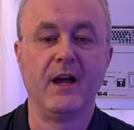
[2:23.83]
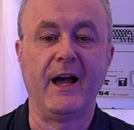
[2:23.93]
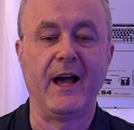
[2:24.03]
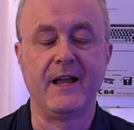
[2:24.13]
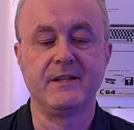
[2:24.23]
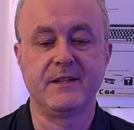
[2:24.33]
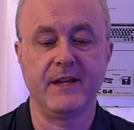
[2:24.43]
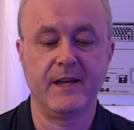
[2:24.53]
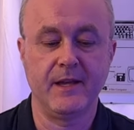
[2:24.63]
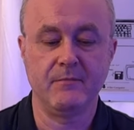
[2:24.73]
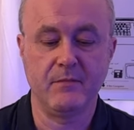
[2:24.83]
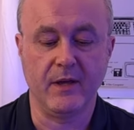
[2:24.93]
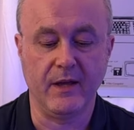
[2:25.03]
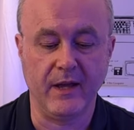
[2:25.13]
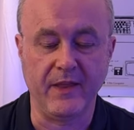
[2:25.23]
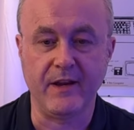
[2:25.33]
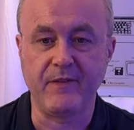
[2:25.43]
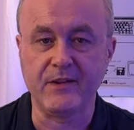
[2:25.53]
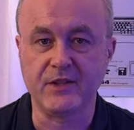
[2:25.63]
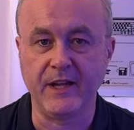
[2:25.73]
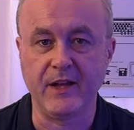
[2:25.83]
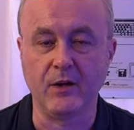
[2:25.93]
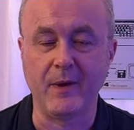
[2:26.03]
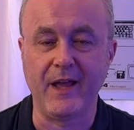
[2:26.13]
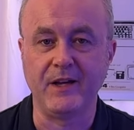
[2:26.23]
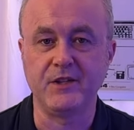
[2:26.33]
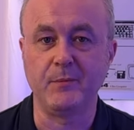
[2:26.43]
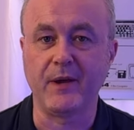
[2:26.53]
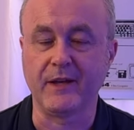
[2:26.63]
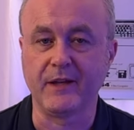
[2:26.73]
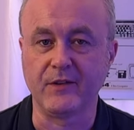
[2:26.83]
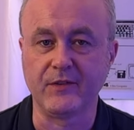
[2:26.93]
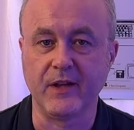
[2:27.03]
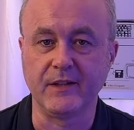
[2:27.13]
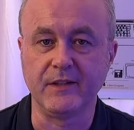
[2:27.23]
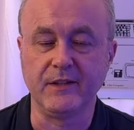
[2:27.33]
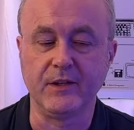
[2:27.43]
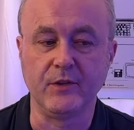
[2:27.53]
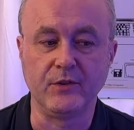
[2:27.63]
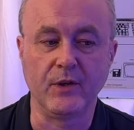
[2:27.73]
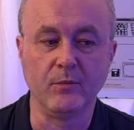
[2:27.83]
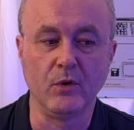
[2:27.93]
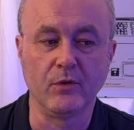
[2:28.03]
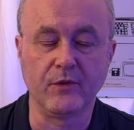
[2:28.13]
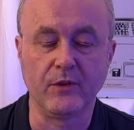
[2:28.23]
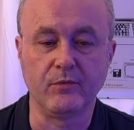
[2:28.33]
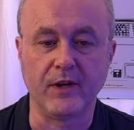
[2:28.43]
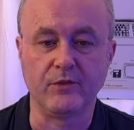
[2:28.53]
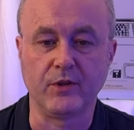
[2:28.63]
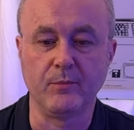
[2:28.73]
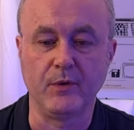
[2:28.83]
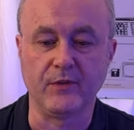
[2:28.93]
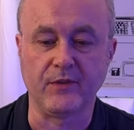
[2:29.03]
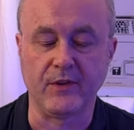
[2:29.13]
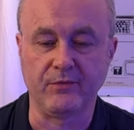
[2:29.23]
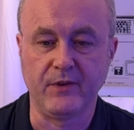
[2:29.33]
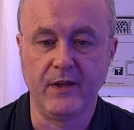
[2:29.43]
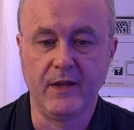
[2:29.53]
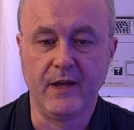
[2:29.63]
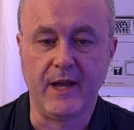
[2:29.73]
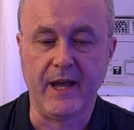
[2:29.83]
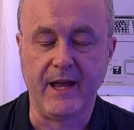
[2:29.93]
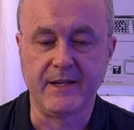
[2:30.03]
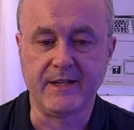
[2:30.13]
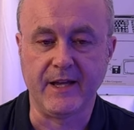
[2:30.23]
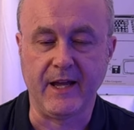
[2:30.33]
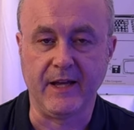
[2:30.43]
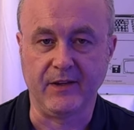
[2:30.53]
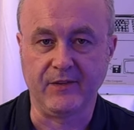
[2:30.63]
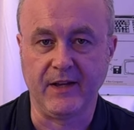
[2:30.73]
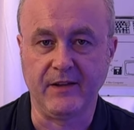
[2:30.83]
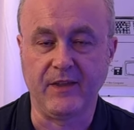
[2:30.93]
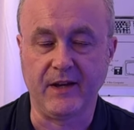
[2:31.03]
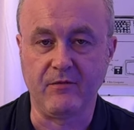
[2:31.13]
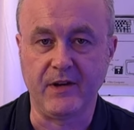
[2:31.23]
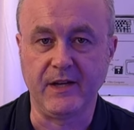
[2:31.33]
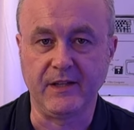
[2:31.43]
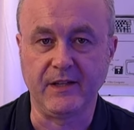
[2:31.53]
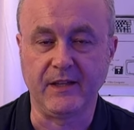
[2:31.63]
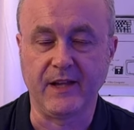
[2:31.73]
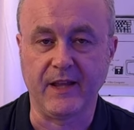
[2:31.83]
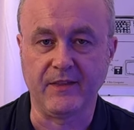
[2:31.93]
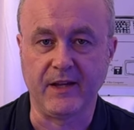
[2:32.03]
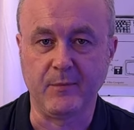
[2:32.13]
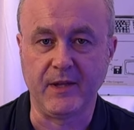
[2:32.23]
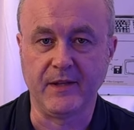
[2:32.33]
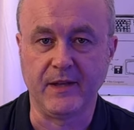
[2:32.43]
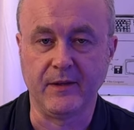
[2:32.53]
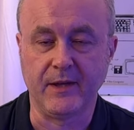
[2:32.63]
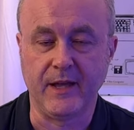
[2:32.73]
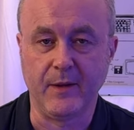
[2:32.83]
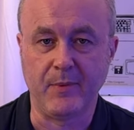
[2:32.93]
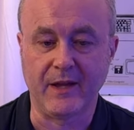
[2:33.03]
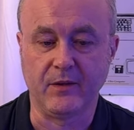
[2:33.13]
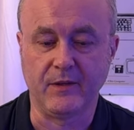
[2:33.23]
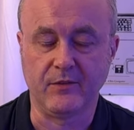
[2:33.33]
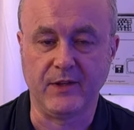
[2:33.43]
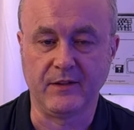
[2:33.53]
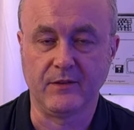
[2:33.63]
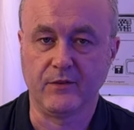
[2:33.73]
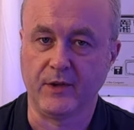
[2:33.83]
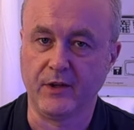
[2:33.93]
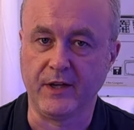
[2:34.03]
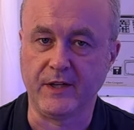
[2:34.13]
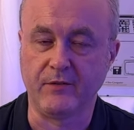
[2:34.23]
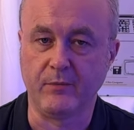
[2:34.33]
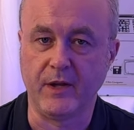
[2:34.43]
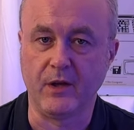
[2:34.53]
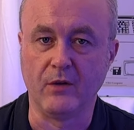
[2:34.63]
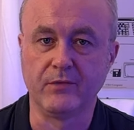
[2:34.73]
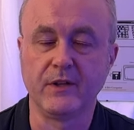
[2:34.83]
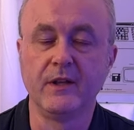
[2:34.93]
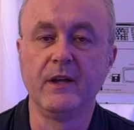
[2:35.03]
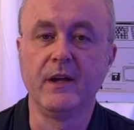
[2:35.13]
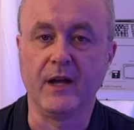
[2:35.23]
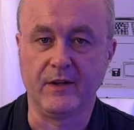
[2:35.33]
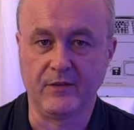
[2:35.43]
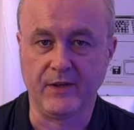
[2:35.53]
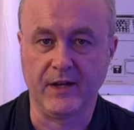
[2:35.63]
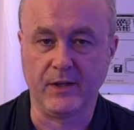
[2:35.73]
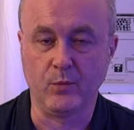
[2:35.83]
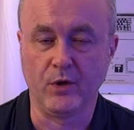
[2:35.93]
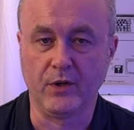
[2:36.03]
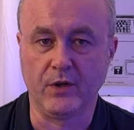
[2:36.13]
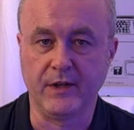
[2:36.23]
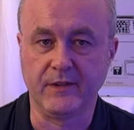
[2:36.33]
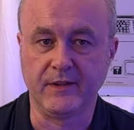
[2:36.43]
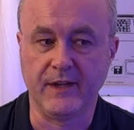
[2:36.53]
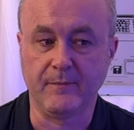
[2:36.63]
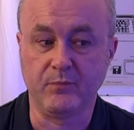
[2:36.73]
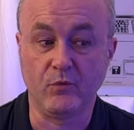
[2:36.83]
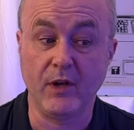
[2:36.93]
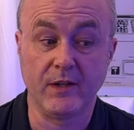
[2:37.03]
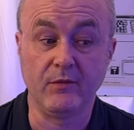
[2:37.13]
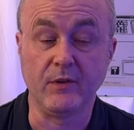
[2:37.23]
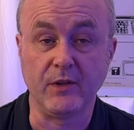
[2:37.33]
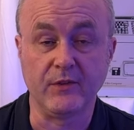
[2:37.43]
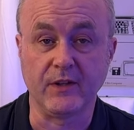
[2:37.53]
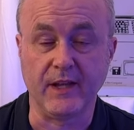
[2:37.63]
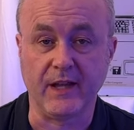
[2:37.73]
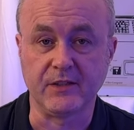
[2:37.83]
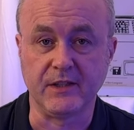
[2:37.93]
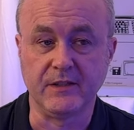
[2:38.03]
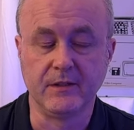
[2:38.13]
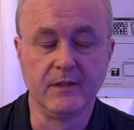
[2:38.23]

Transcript: and um, and then eventually I got my energy back and I started, you know, doing more sort of retro computer stuff. And uh, I decided that I really needed to get that Amiga uh, back on its feet. So I got it down from my loft and started work on it uh, relatively recently, actually.